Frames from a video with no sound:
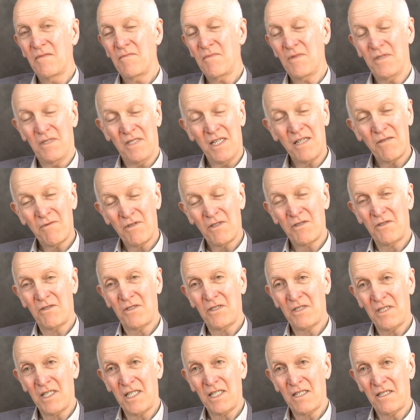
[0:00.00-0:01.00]
but they were
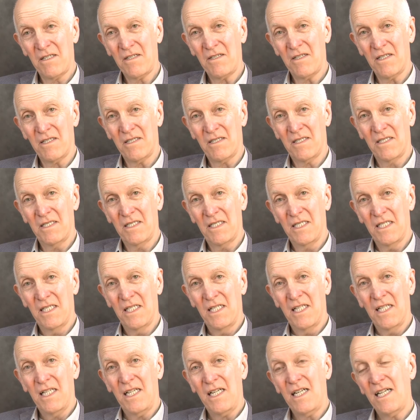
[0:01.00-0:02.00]
trusting God,
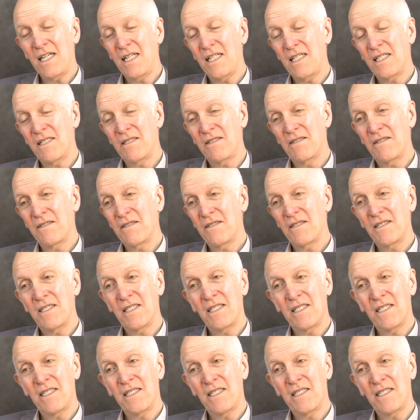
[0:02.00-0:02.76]
and